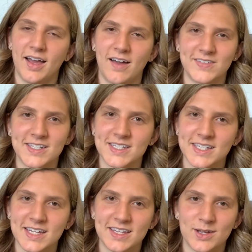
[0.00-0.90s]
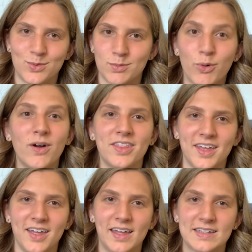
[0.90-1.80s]
Obviously there were more
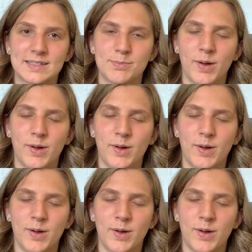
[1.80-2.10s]
things,